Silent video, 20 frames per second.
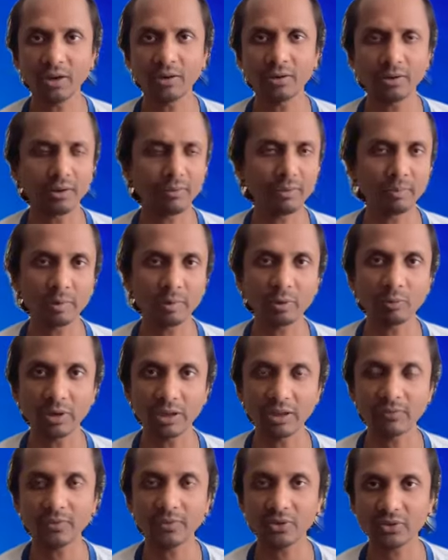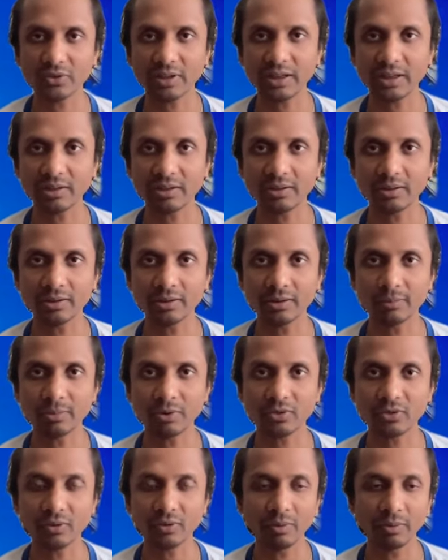November 21st, like the
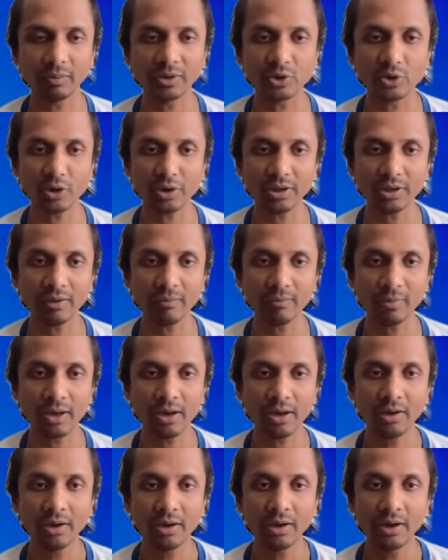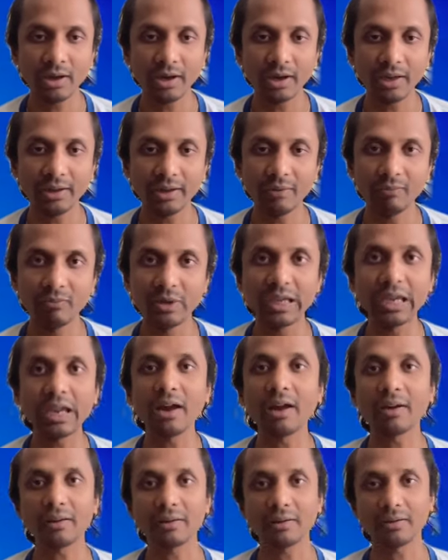person will be joining. And then we
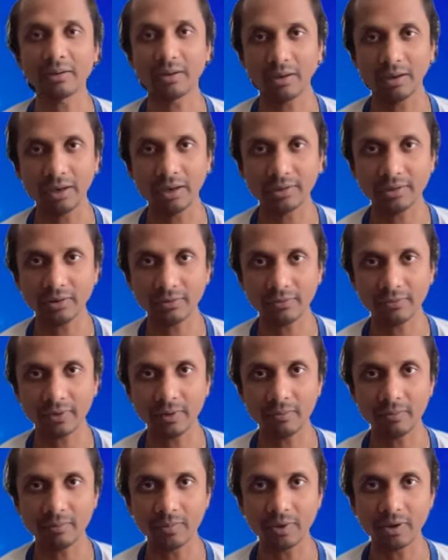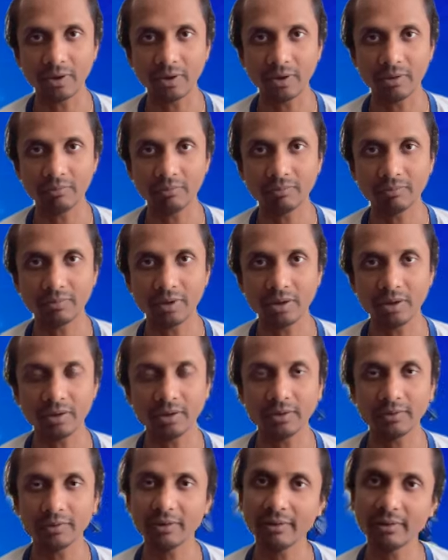had another letter from
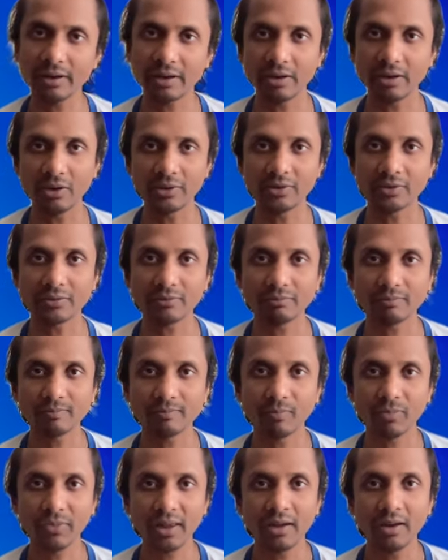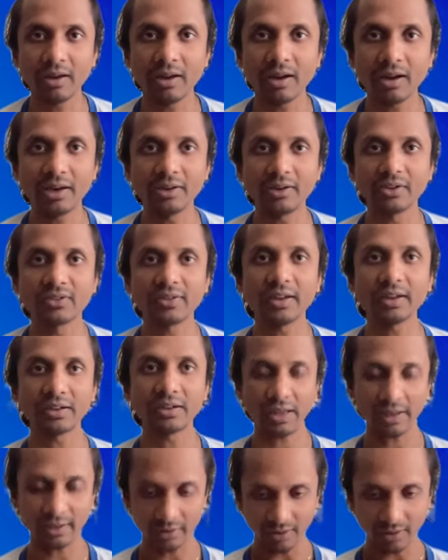the regulator. And they said
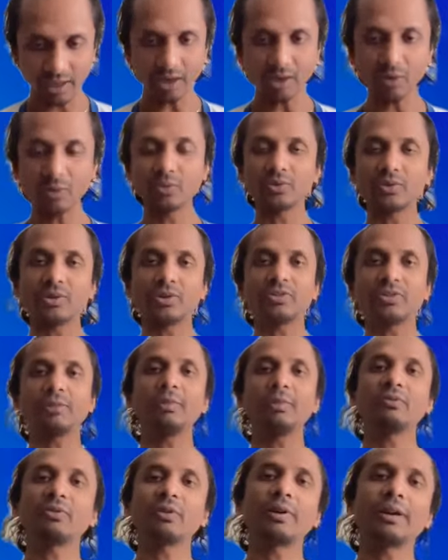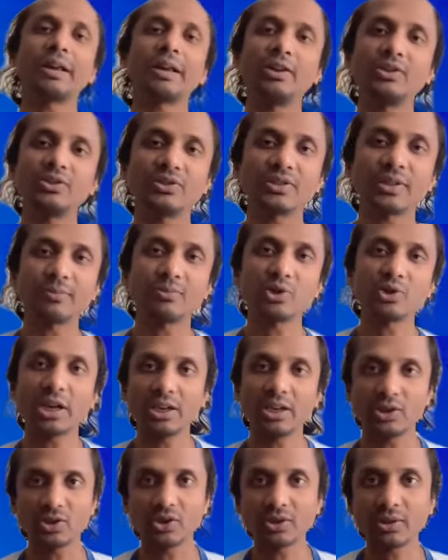like now some of the regulations have
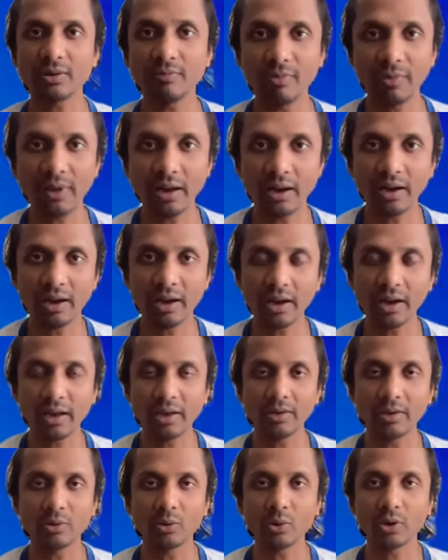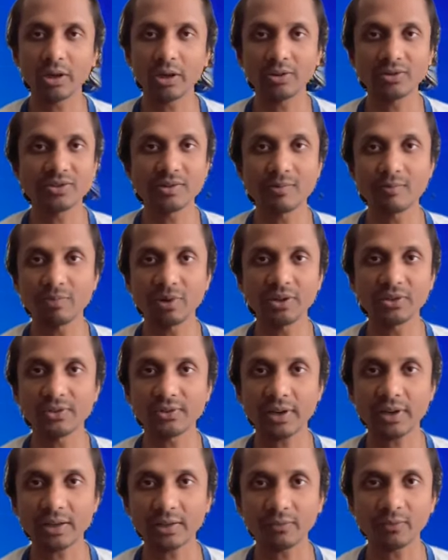changed, and you cannot simply
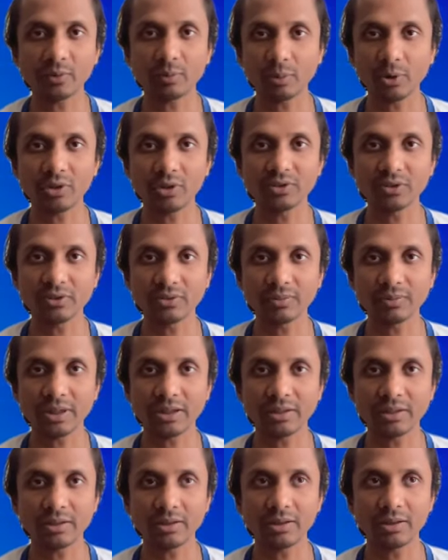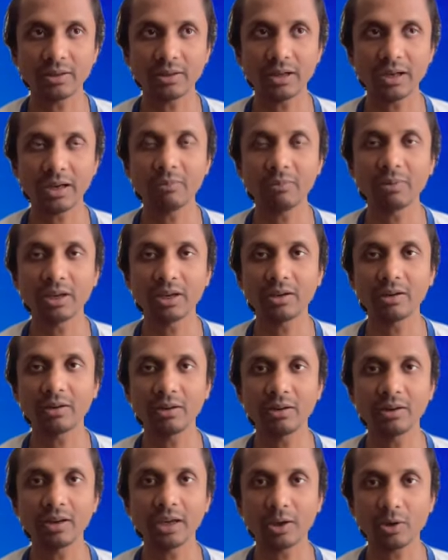start off the process with having
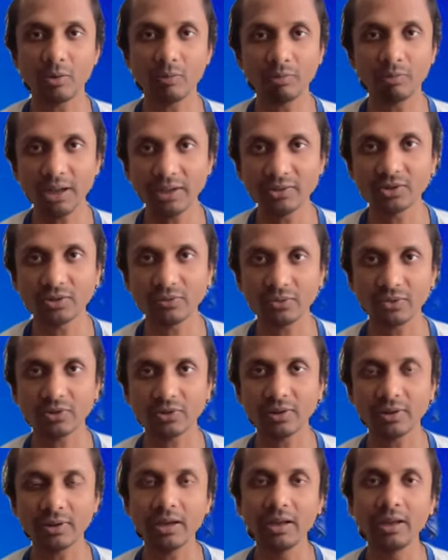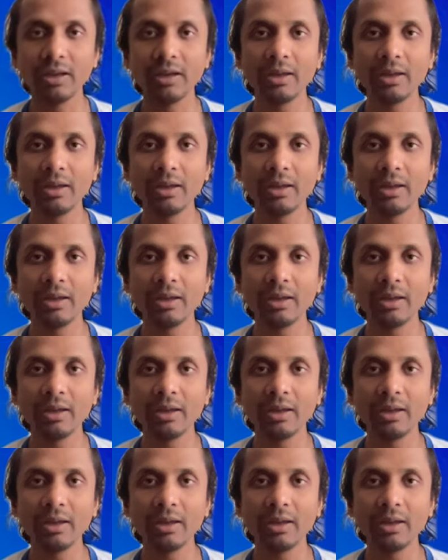a compliance officer,